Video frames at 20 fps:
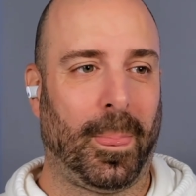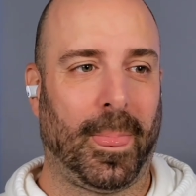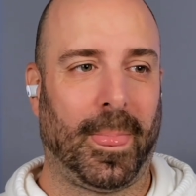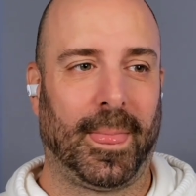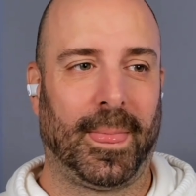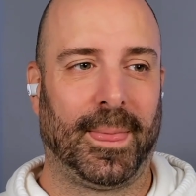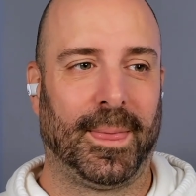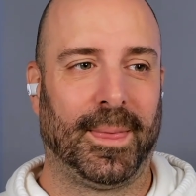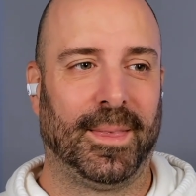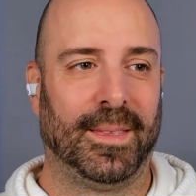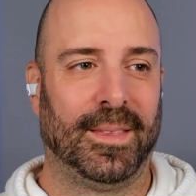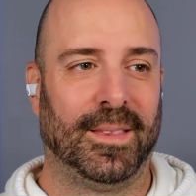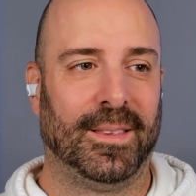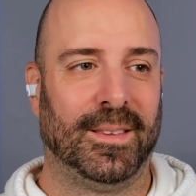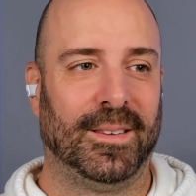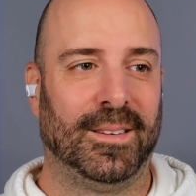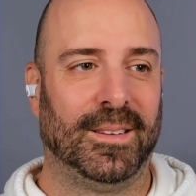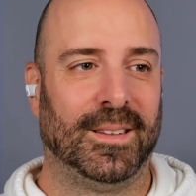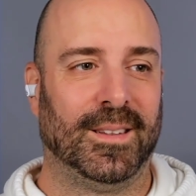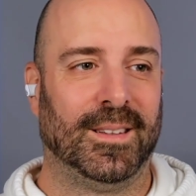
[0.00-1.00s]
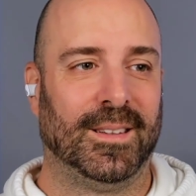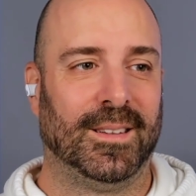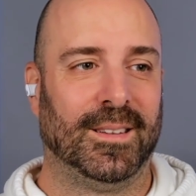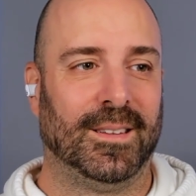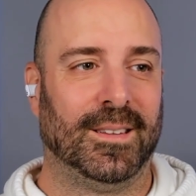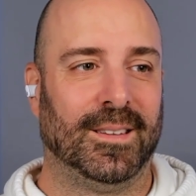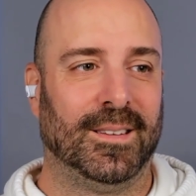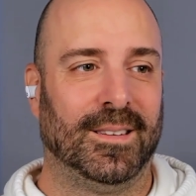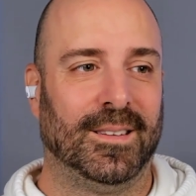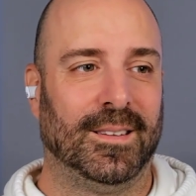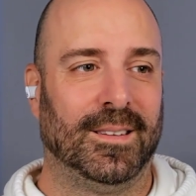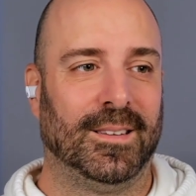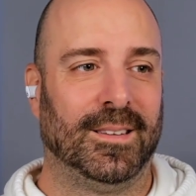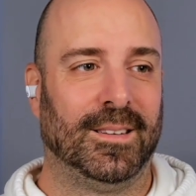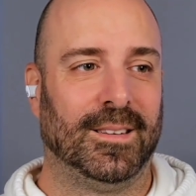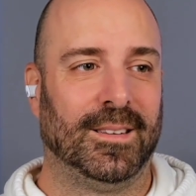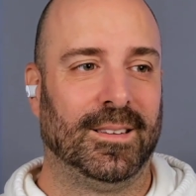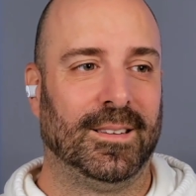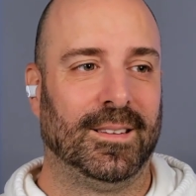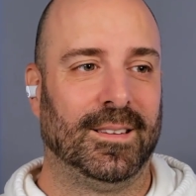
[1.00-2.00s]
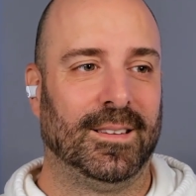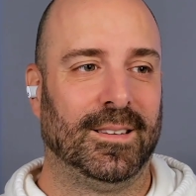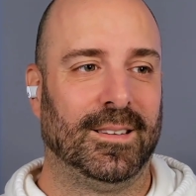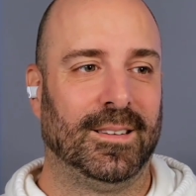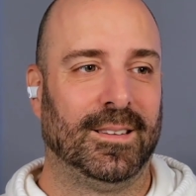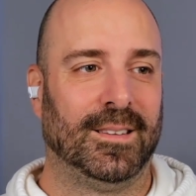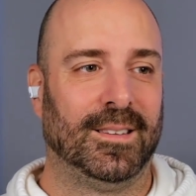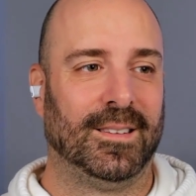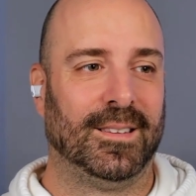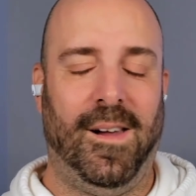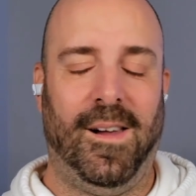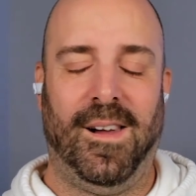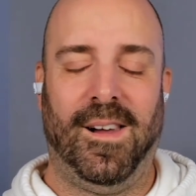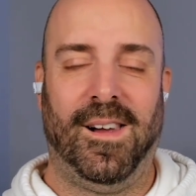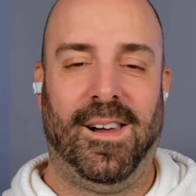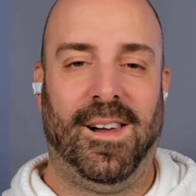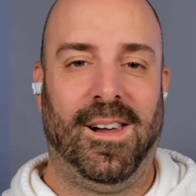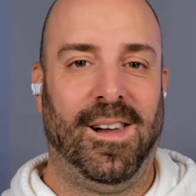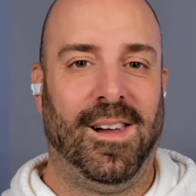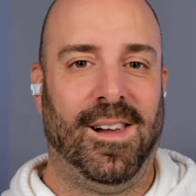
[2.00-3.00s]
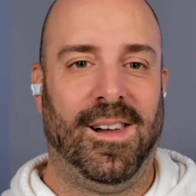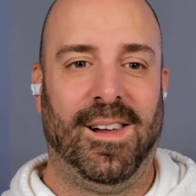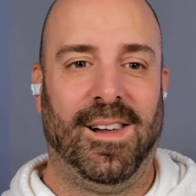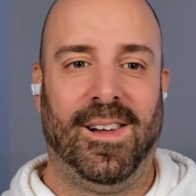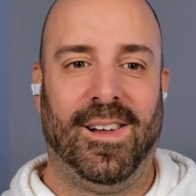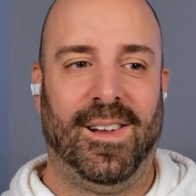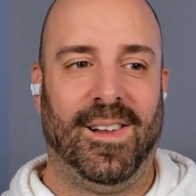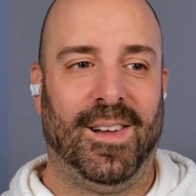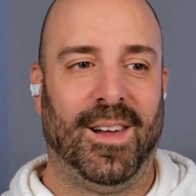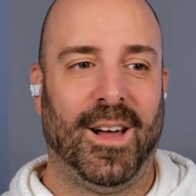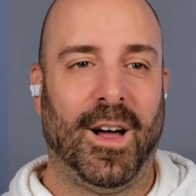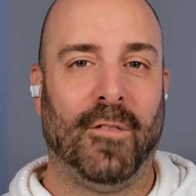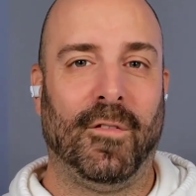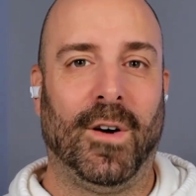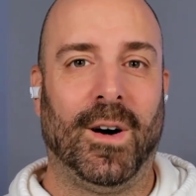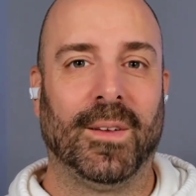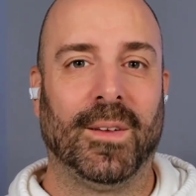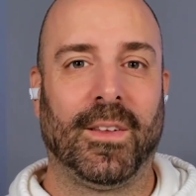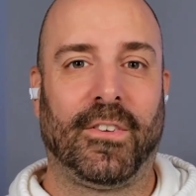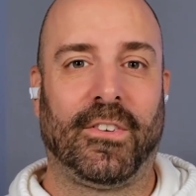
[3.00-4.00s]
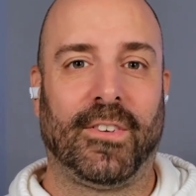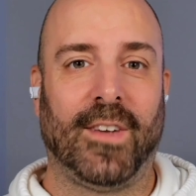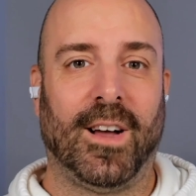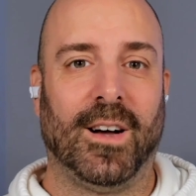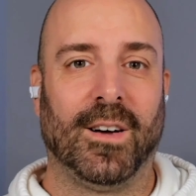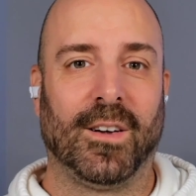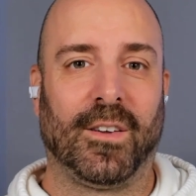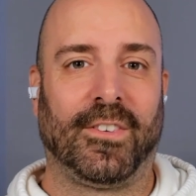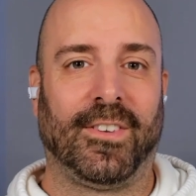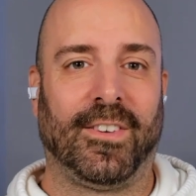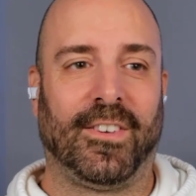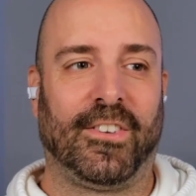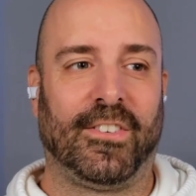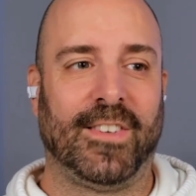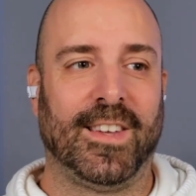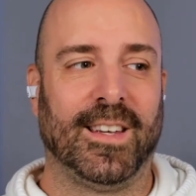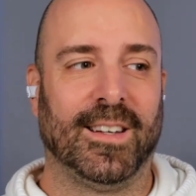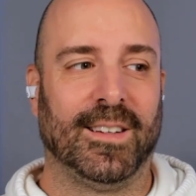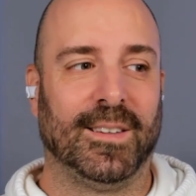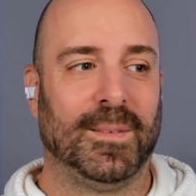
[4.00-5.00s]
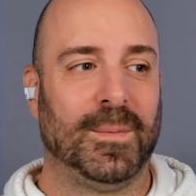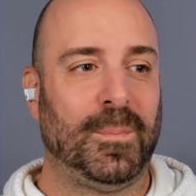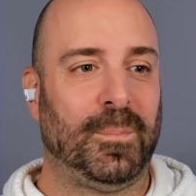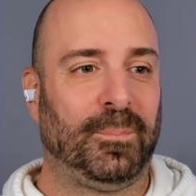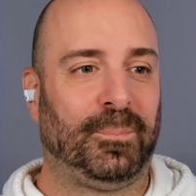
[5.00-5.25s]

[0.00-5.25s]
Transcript: Slop pails and pantyhose. Of all the songs to steal,